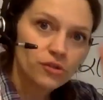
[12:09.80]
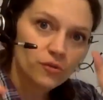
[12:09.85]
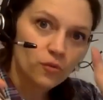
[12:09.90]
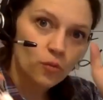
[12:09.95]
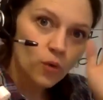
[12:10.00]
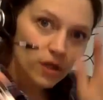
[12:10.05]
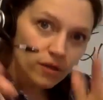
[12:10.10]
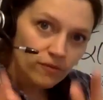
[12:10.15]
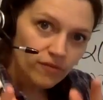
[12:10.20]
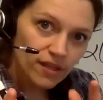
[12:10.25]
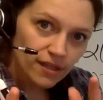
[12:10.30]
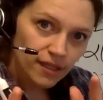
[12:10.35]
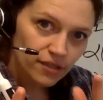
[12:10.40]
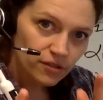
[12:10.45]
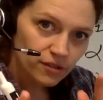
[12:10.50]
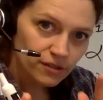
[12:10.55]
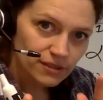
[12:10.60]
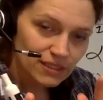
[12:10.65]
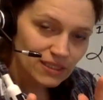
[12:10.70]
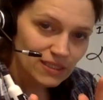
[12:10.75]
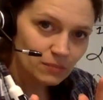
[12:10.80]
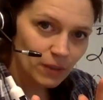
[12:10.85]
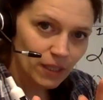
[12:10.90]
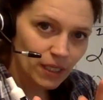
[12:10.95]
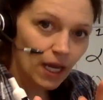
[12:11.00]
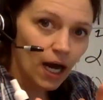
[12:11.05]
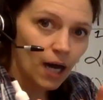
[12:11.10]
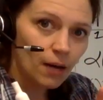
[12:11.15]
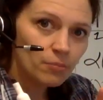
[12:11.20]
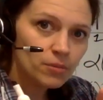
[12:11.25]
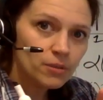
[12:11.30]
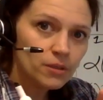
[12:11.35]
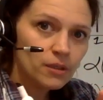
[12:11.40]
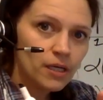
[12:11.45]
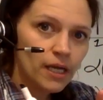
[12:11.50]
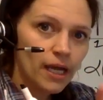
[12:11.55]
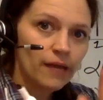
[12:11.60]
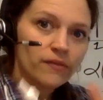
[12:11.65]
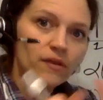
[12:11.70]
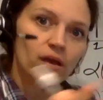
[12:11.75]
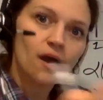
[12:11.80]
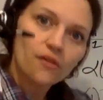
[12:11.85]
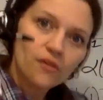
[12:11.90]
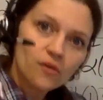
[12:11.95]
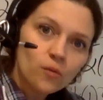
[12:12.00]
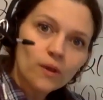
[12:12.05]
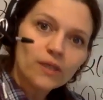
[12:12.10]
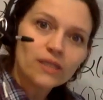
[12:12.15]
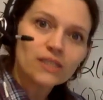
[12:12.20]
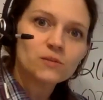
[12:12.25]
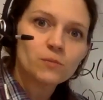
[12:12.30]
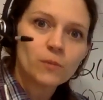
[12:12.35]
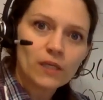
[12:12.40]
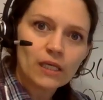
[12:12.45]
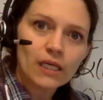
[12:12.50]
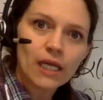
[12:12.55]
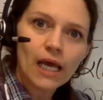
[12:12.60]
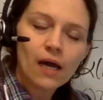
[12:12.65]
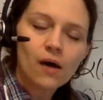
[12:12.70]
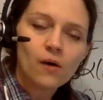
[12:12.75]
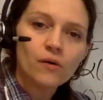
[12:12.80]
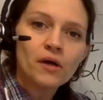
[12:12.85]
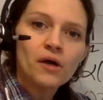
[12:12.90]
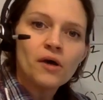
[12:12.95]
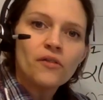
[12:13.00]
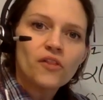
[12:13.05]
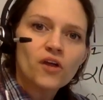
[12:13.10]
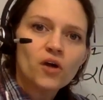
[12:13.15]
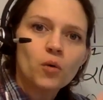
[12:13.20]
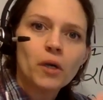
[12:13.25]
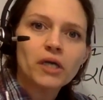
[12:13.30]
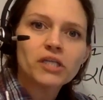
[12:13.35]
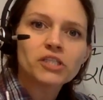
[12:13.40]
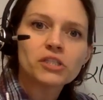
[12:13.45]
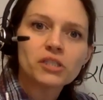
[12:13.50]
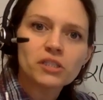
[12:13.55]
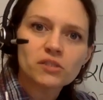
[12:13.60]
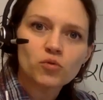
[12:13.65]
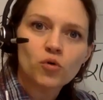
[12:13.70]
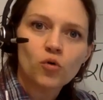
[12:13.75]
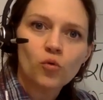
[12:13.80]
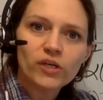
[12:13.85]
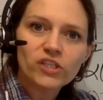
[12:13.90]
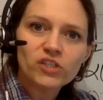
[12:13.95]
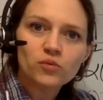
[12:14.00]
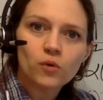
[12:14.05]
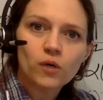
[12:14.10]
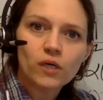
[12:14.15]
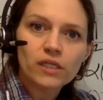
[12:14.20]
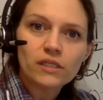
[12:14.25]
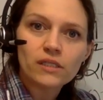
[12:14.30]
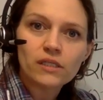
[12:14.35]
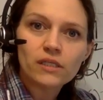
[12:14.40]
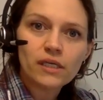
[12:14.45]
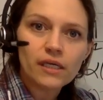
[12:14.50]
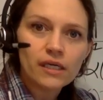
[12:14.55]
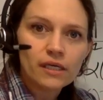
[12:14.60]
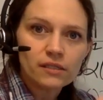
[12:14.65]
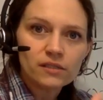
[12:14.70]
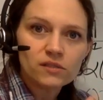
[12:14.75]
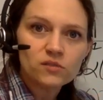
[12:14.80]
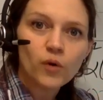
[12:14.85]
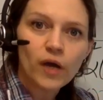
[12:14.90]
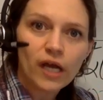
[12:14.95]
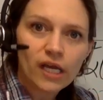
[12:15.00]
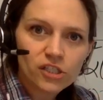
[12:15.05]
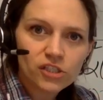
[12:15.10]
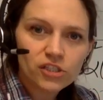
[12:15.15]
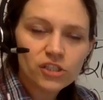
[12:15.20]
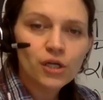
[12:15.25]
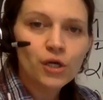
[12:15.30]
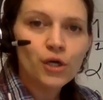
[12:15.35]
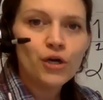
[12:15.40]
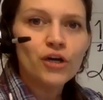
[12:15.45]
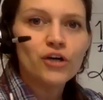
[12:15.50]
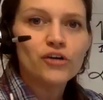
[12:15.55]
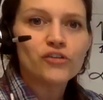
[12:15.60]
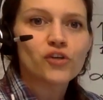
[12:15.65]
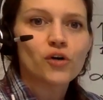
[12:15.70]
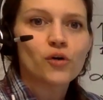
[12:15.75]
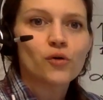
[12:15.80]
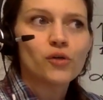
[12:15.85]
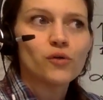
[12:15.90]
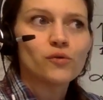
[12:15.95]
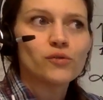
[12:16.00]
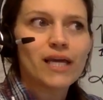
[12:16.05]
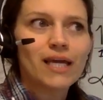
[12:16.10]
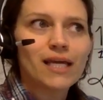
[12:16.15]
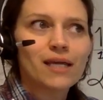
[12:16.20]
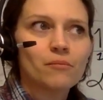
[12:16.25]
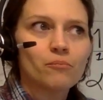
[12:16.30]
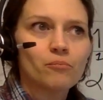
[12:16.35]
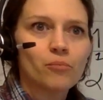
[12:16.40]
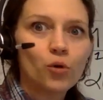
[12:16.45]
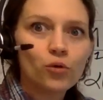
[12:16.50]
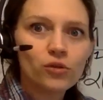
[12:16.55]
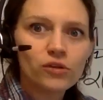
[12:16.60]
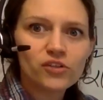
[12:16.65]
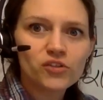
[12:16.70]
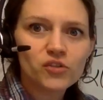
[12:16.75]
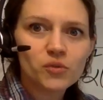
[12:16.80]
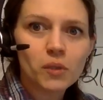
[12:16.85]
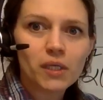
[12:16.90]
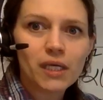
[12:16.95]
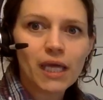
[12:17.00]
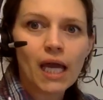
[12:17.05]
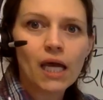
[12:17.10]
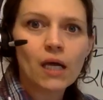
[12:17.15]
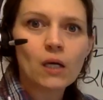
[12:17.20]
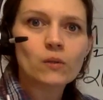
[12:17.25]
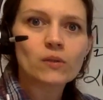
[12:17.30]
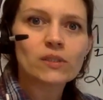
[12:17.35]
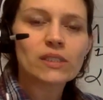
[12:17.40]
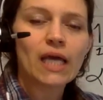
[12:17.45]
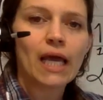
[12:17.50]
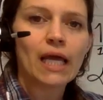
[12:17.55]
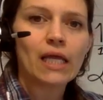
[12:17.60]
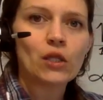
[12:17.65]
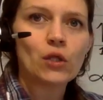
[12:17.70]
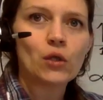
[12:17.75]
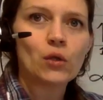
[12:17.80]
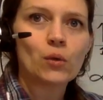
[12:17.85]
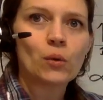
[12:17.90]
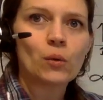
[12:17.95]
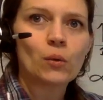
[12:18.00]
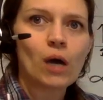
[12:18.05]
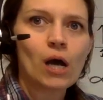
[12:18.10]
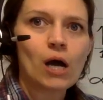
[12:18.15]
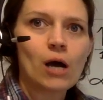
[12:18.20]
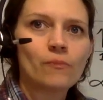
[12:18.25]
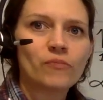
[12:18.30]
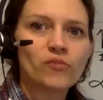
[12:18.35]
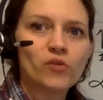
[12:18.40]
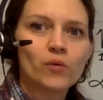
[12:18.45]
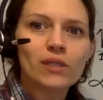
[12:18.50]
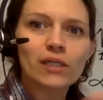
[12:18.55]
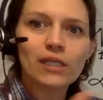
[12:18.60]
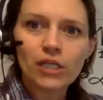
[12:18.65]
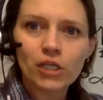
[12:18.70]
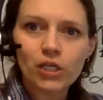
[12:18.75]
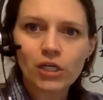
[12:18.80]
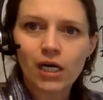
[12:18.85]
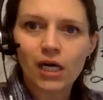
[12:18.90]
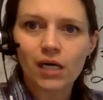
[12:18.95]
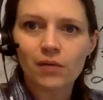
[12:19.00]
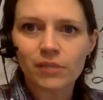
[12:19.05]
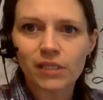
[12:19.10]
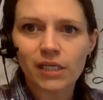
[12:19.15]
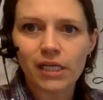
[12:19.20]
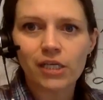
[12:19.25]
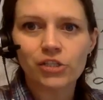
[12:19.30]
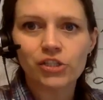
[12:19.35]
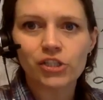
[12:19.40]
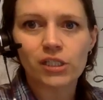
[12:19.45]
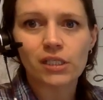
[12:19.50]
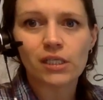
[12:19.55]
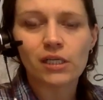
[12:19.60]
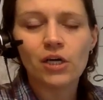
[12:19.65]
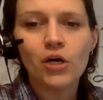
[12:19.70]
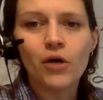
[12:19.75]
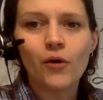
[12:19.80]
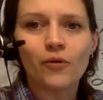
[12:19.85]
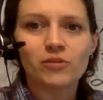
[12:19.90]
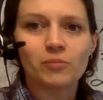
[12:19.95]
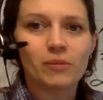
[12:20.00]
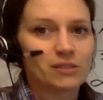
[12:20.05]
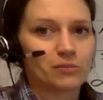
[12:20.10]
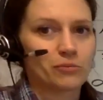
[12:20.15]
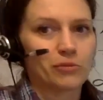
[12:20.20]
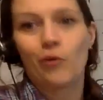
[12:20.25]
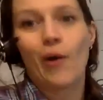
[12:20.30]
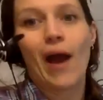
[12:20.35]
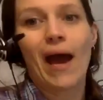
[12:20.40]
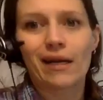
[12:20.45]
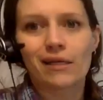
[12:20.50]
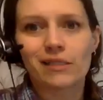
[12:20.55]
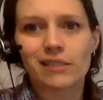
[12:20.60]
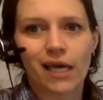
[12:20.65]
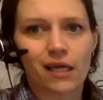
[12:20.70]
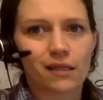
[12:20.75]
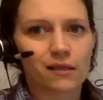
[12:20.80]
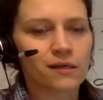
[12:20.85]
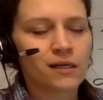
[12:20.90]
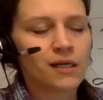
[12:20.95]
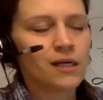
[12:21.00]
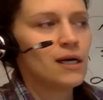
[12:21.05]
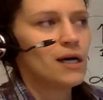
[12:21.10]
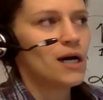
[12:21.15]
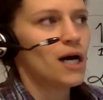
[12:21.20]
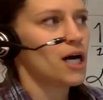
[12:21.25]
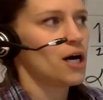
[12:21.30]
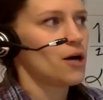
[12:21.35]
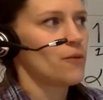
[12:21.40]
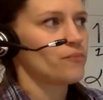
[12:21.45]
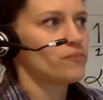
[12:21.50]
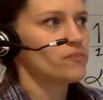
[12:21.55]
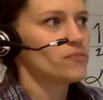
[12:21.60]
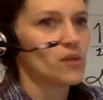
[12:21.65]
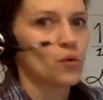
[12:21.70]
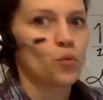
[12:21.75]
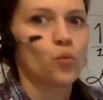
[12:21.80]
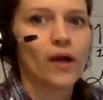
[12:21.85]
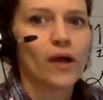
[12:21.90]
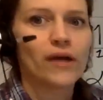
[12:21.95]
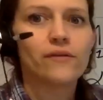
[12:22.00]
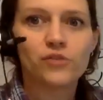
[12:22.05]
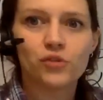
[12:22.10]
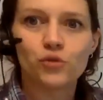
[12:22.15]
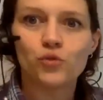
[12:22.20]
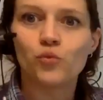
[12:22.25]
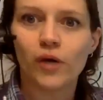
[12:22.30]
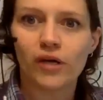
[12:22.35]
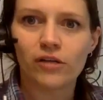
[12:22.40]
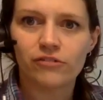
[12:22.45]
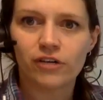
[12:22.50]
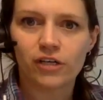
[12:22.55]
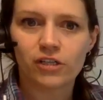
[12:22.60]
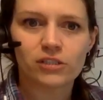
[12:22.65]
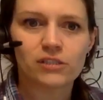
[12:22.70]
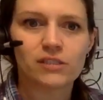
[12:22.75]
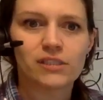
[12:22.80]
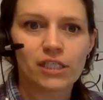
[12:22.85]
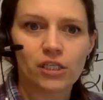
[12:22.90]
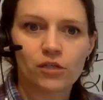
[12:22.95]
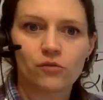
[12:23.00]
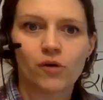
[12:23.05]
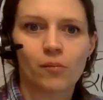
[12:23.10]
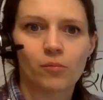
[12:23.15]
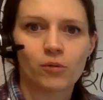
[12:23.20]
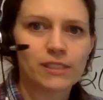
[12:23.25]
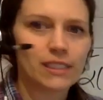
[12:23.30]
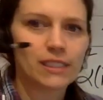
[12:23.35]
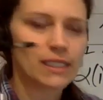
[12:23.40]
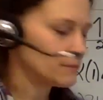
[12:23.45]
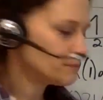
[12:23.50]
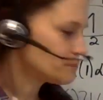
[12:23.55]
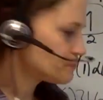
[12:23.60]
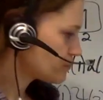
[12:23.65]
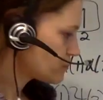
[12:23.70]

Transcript: that one of the electrons is spin up and the other one is spin down, the question is, well, which one is which? So you take both into account and you do a linear combination, which basically you add it together, the two wave functions that could represent it.